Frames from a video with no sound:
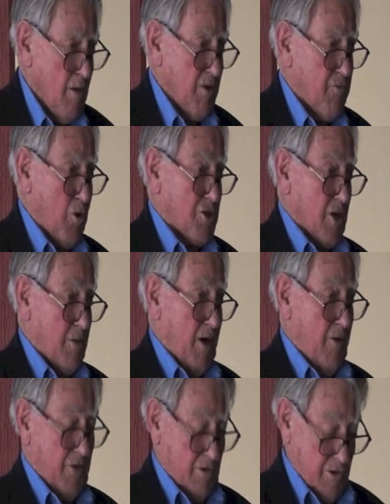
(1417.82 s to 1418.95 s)
But fortunately,
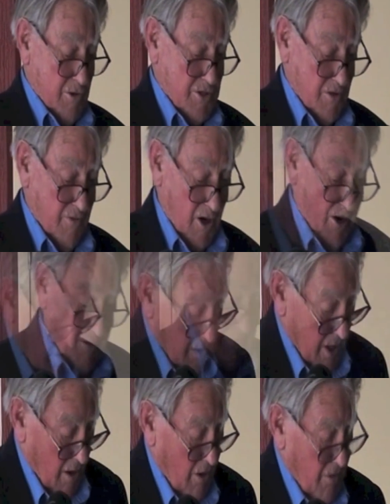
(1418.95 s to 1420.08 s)
both the crews survived.
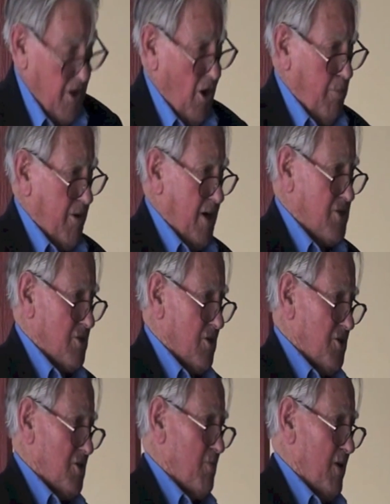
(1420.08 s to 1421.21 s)
Now, on the operations,
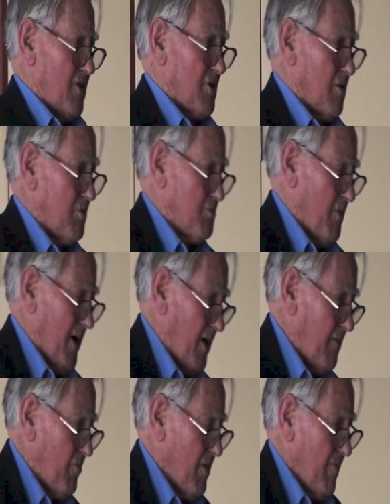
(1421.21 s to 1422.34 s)
I just mentioned it was
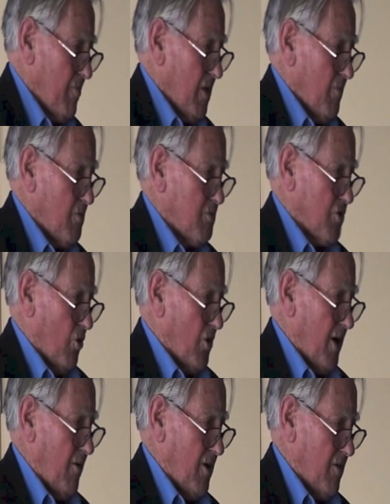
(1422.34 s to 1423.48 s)
mainly, it was all
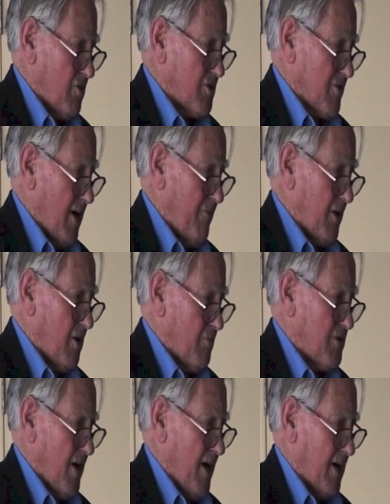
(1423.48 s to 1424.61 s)
low-level strafing and
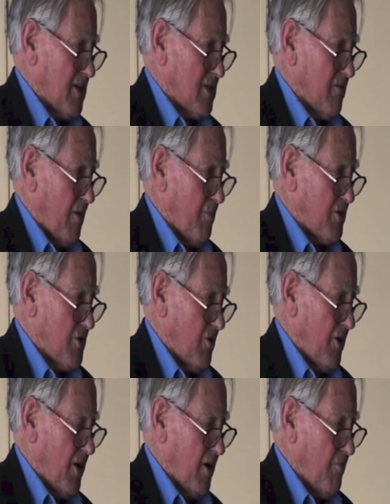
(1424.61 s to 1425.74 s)
targets of
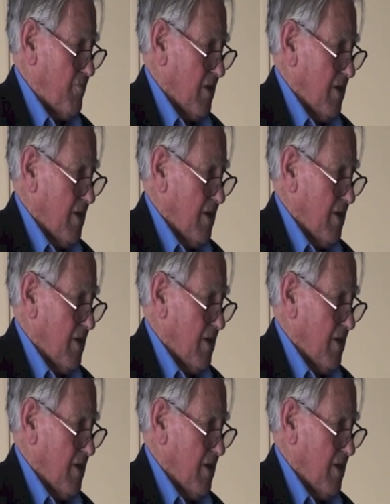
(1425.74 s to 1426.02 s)
opportunity and,